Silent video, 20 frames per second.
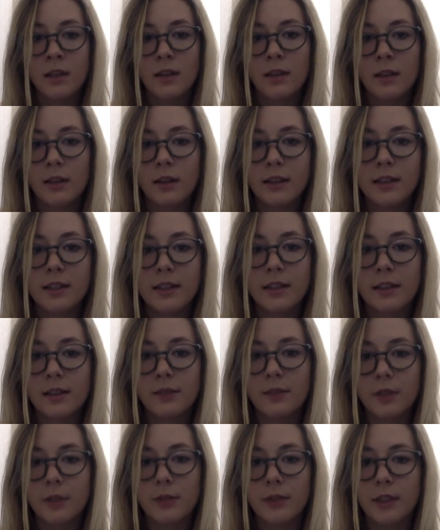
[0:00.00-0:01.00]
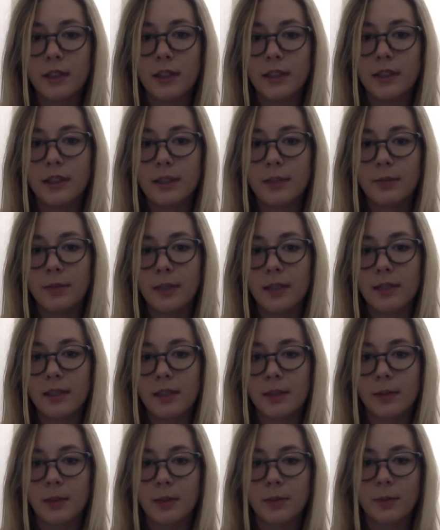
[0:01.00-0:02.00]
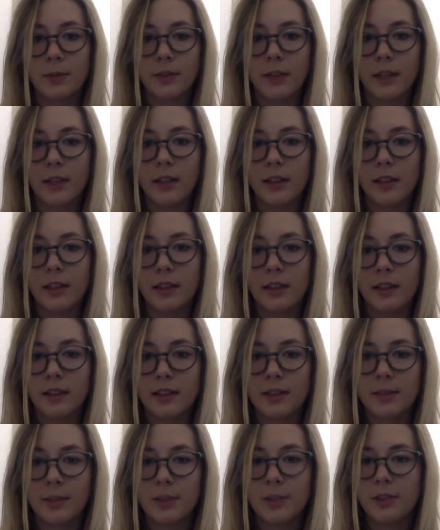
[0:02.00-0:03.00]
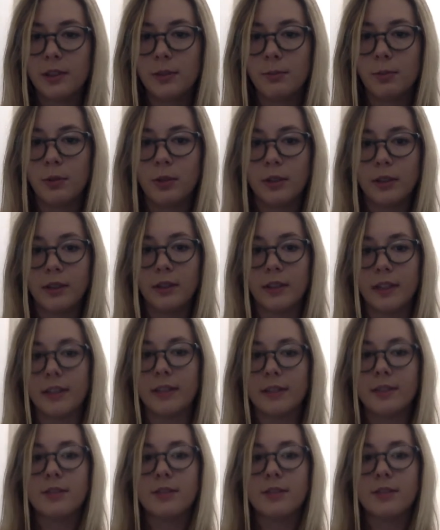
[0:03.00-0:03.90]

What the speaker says: The onset of COVID-19 pandemic provided an especially important lens